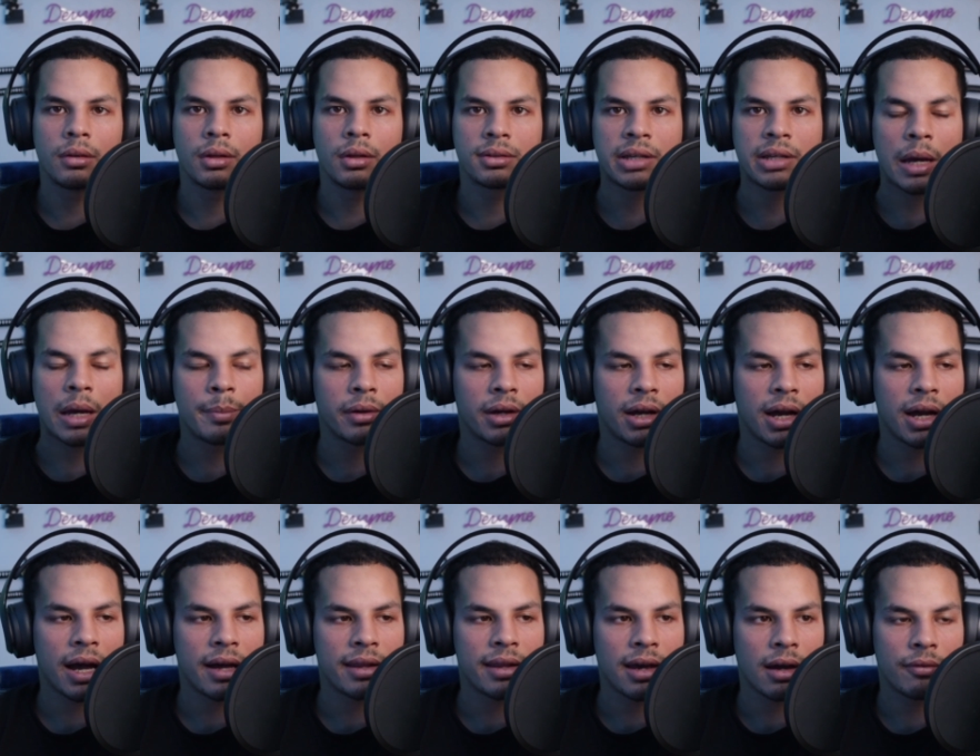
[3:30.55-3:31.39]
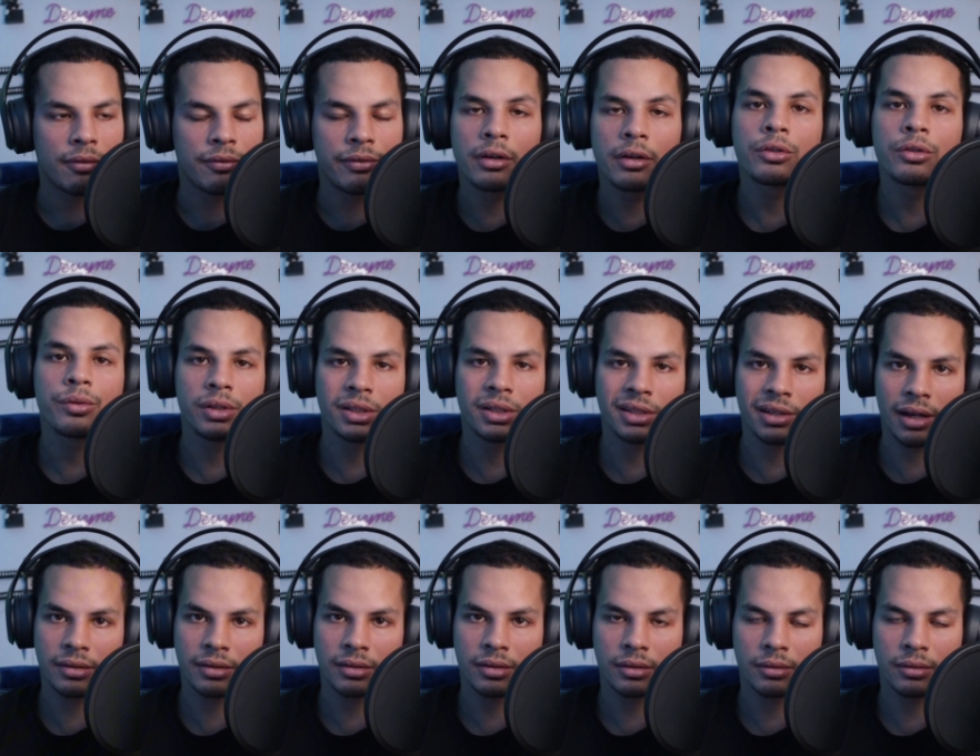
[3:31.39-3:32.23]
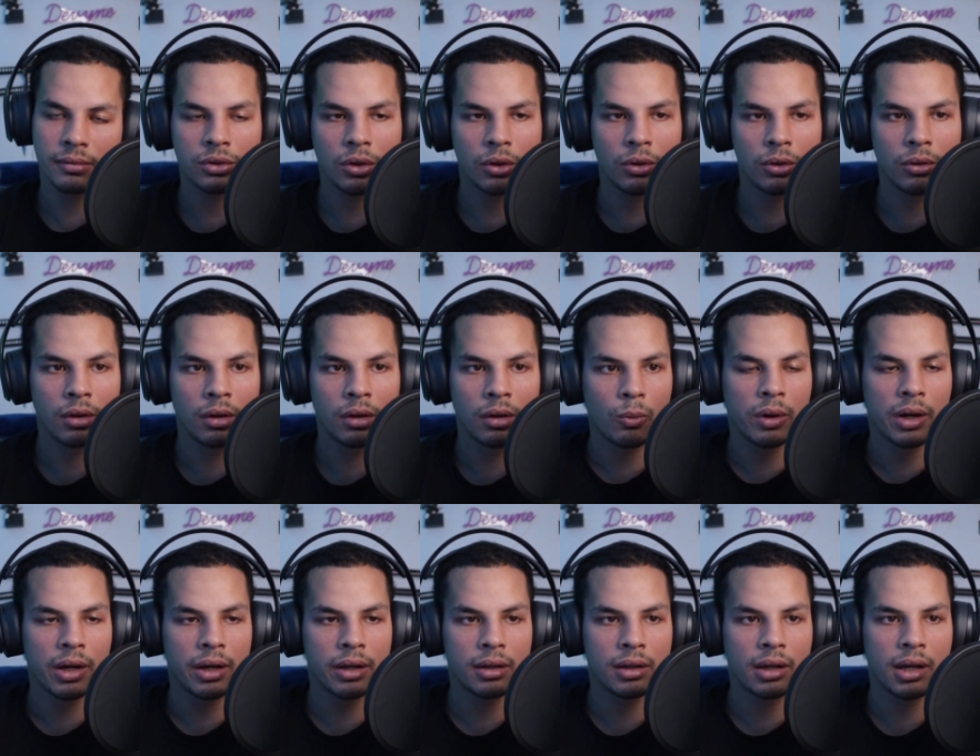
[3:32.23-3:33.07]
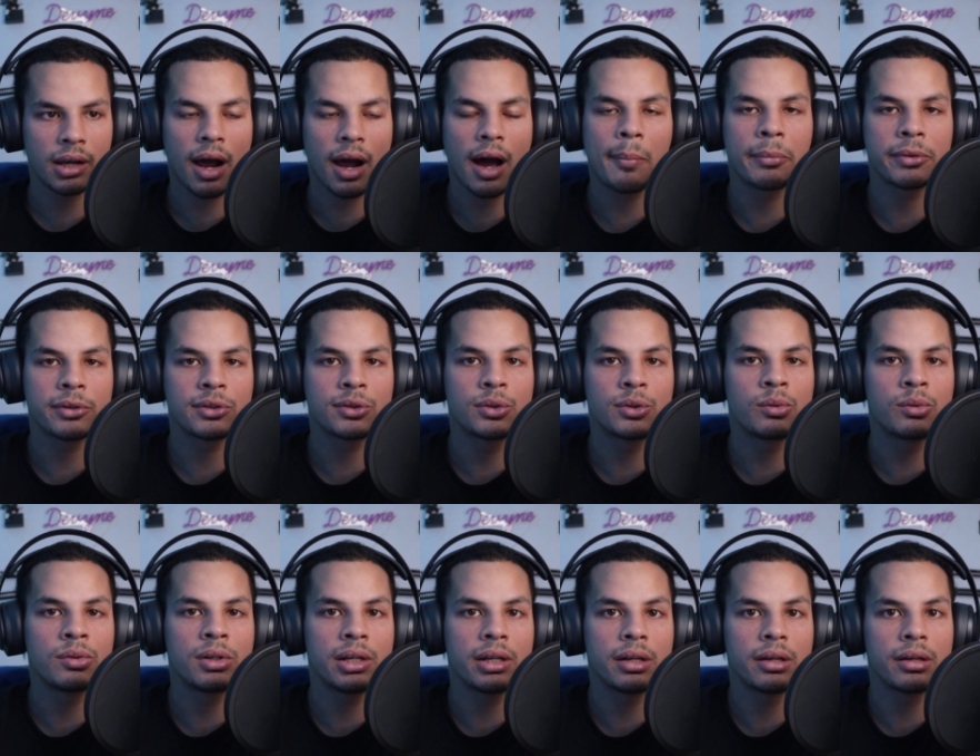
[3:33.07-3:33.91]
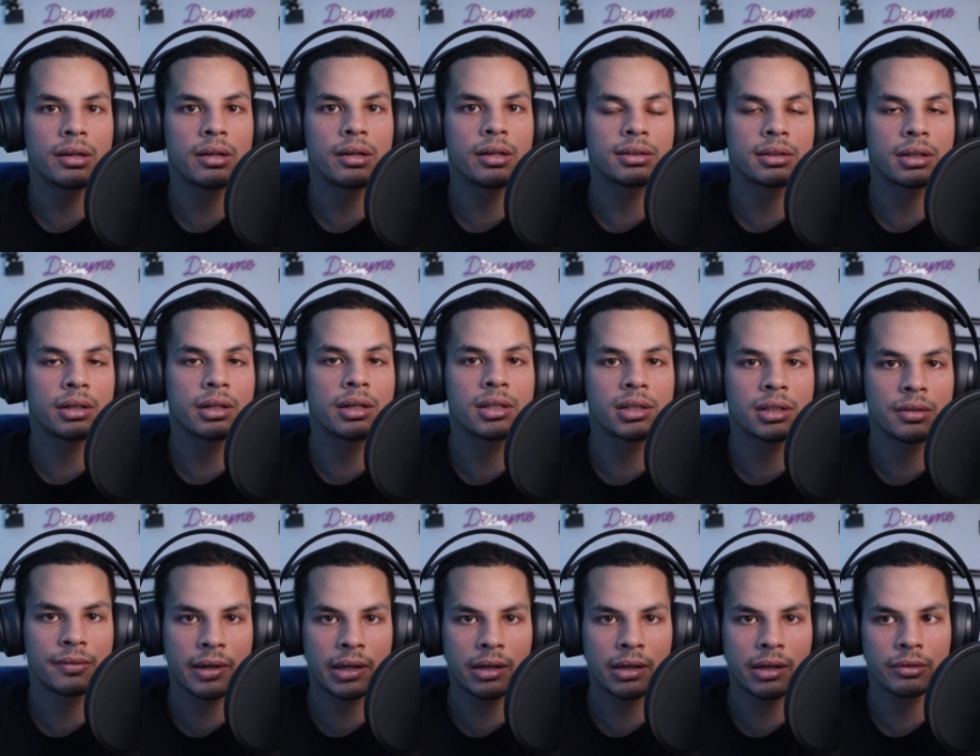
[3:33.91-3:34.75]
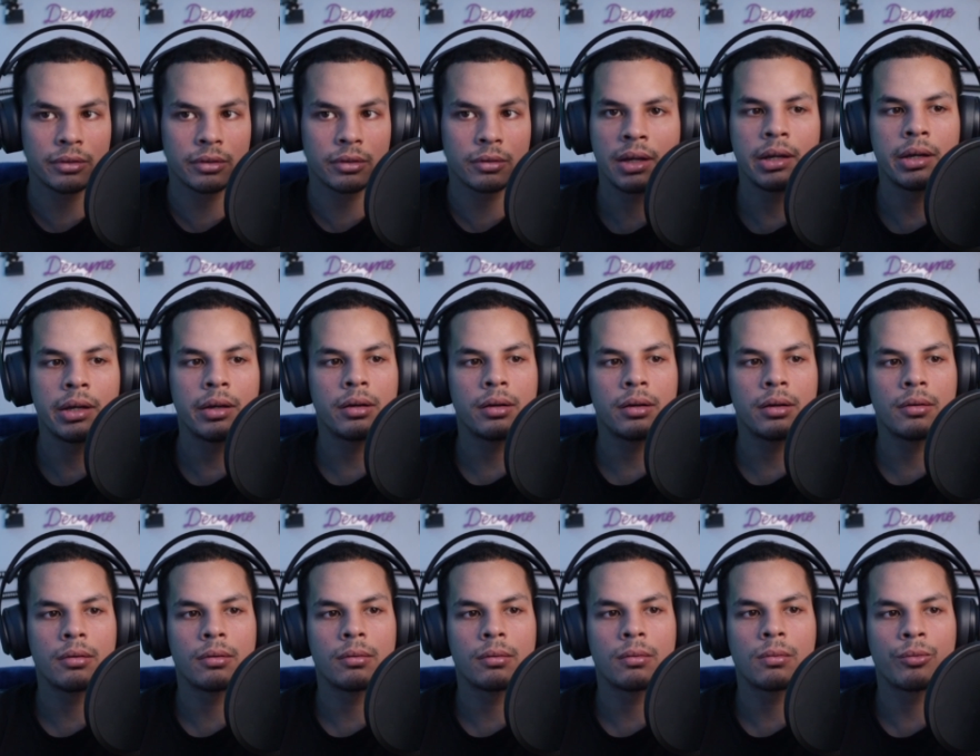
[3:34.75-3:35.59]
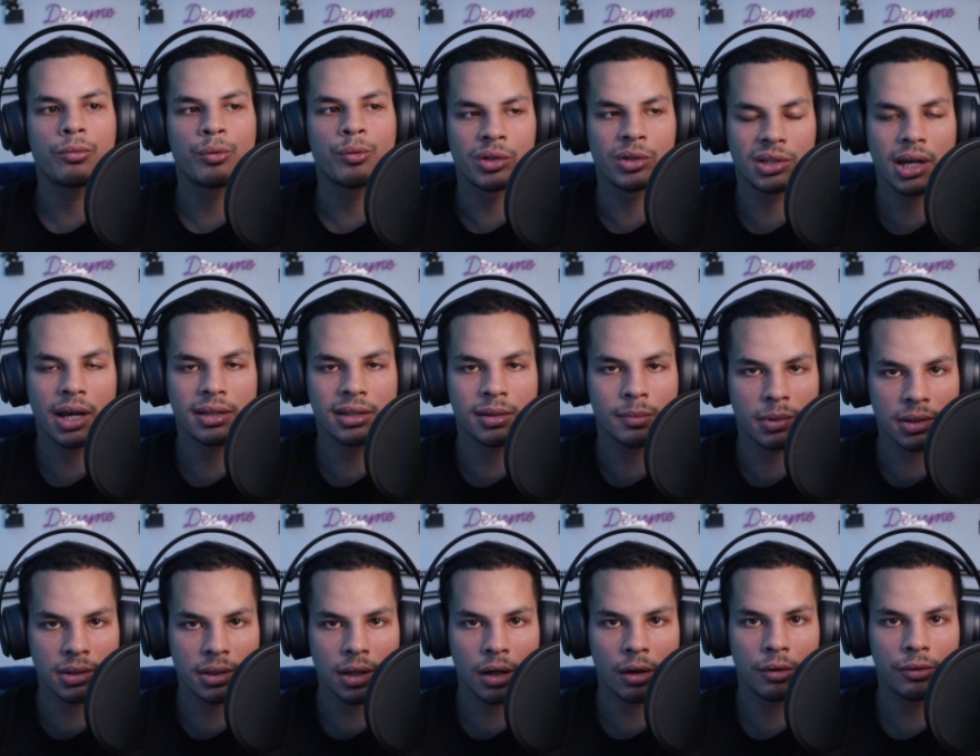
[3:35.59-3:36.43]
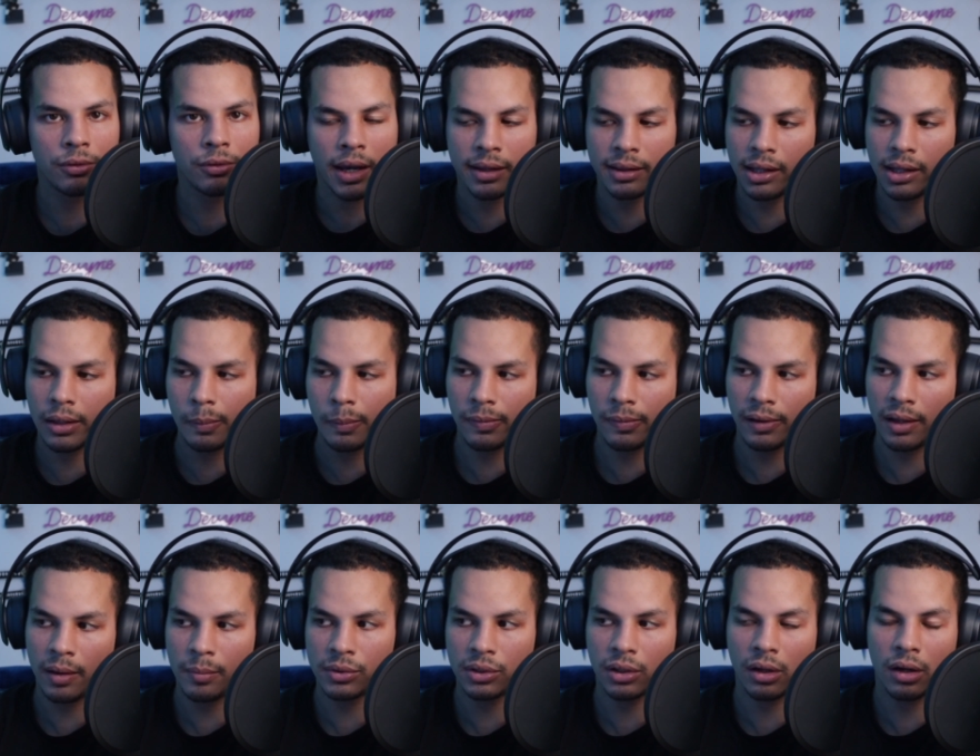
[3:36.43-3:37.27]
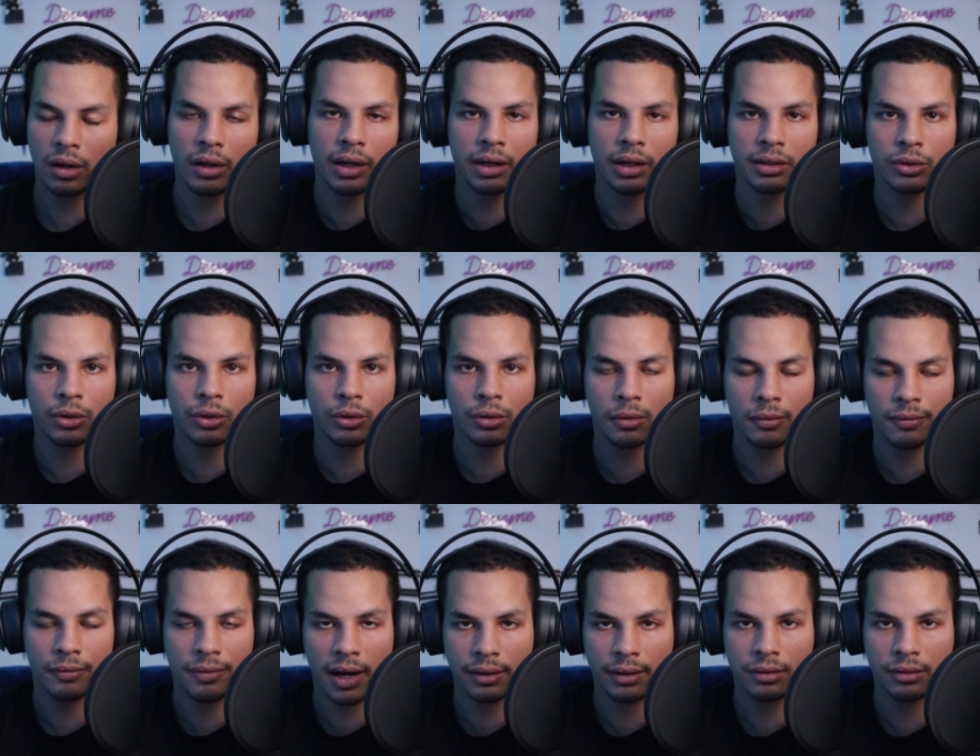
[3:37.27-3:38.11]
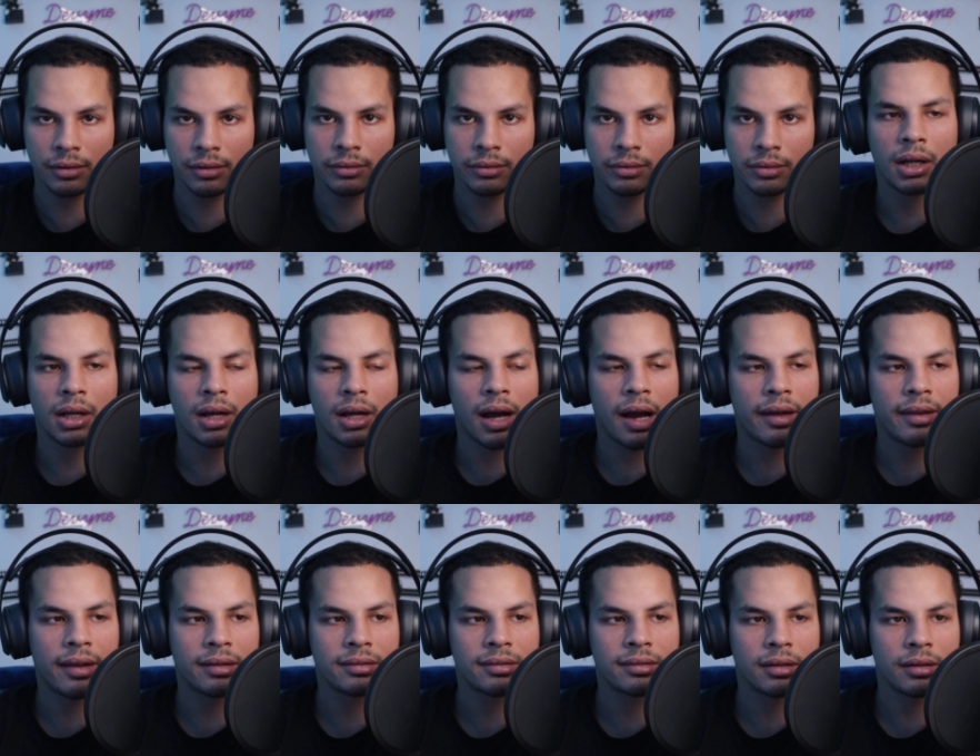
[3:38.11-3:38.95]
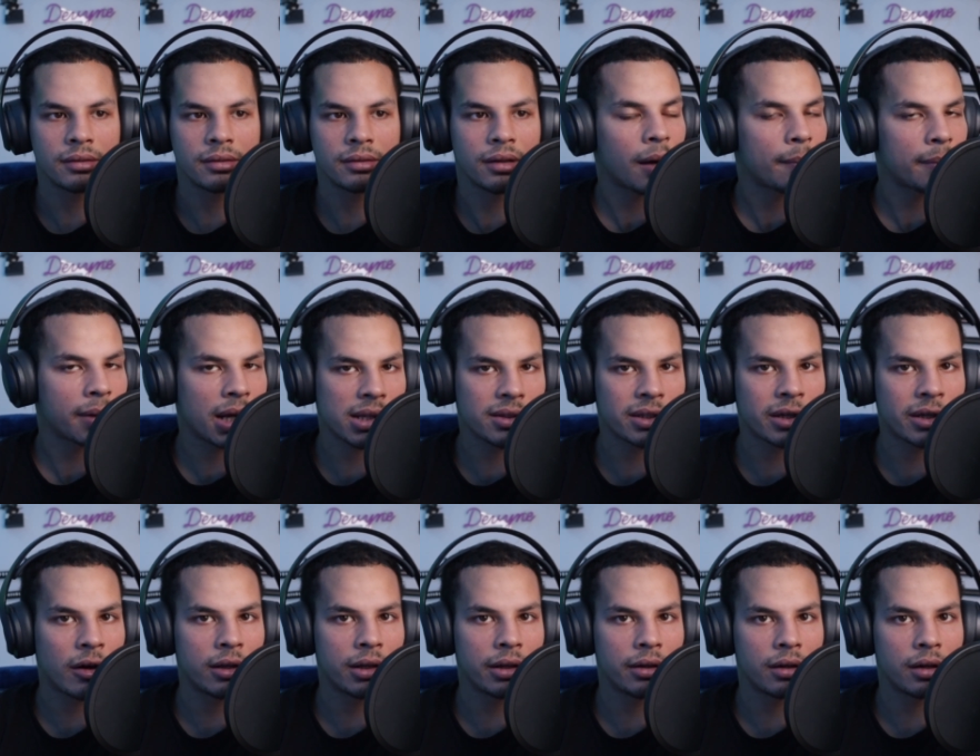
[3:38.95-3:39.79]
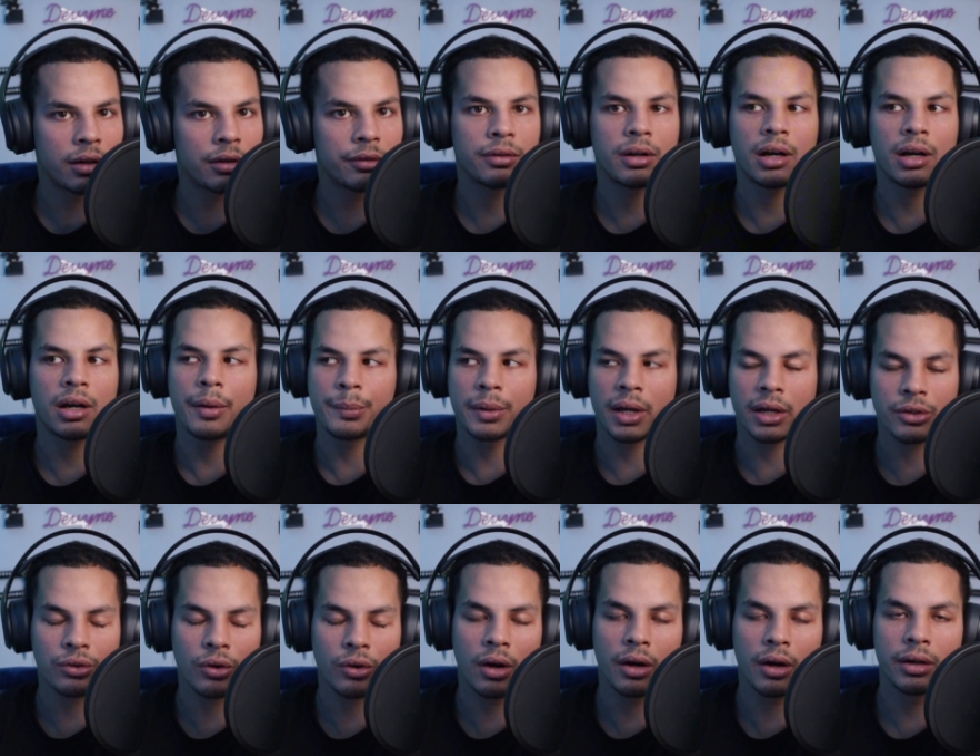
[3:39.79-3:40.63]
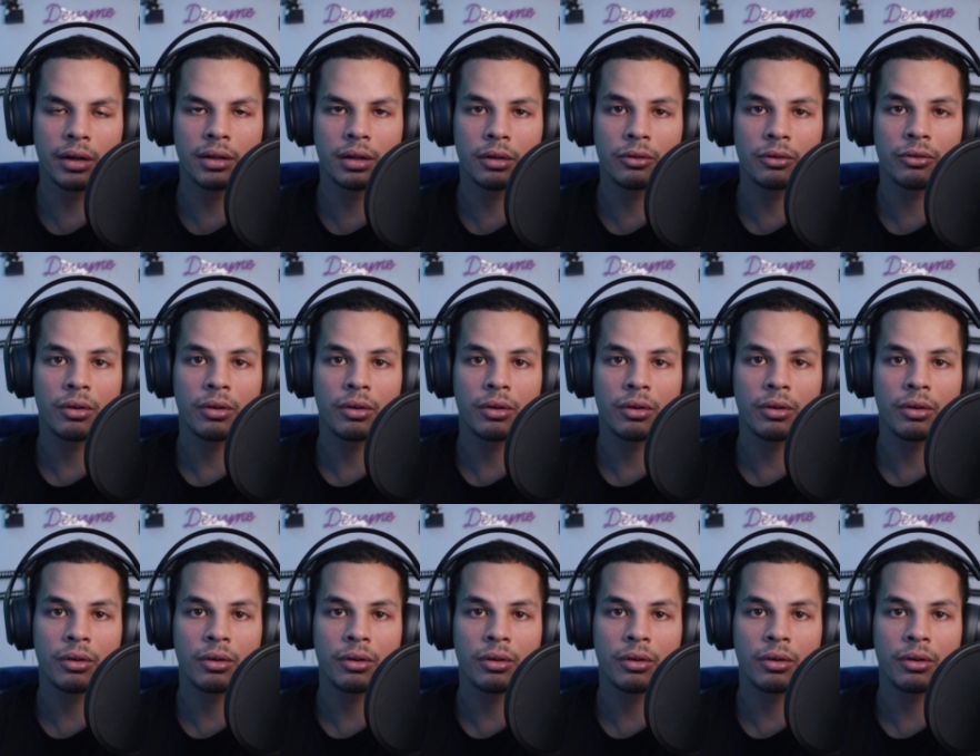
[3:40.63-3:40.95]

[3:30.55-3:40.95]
The type of guy that fears rejection. So when an opportunity is in his favor, he rejects himself and then blames it on external factors. The guy that says, I'm not tall enough, I'm not strong enough,